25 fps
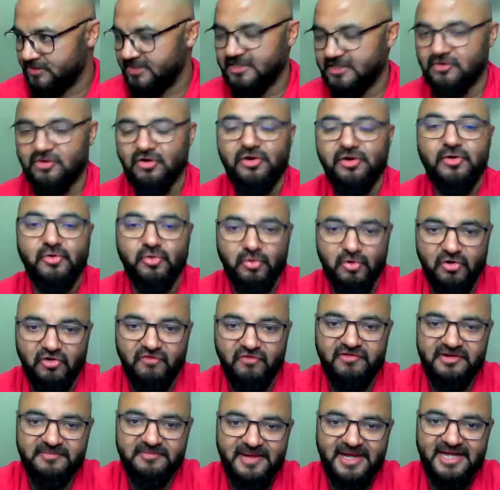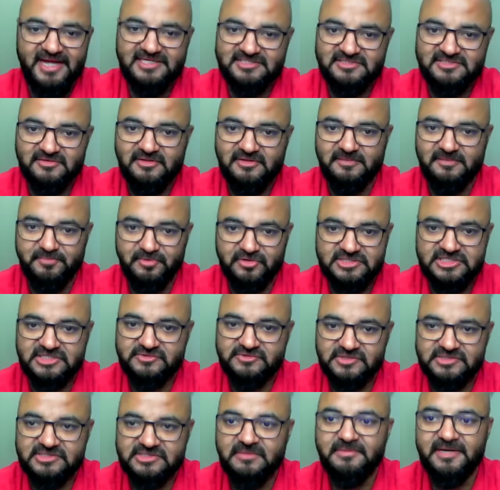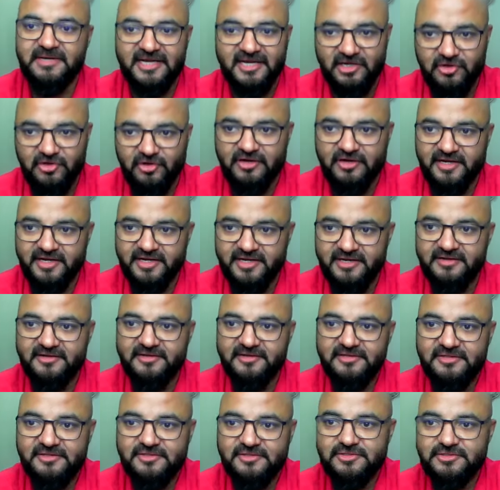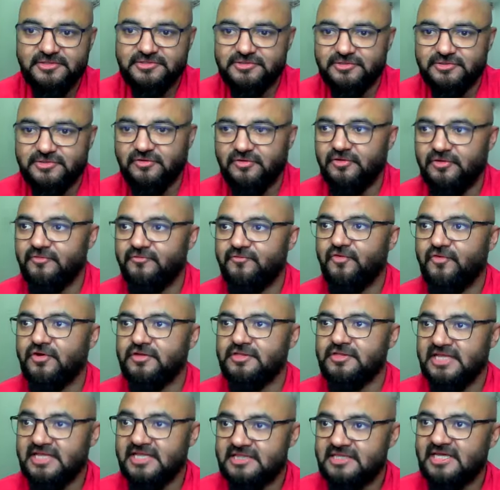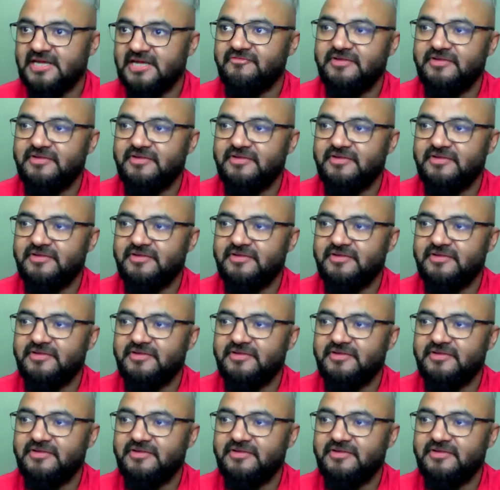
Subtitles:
in COVID batch, yes, the process was completely online. So for this year,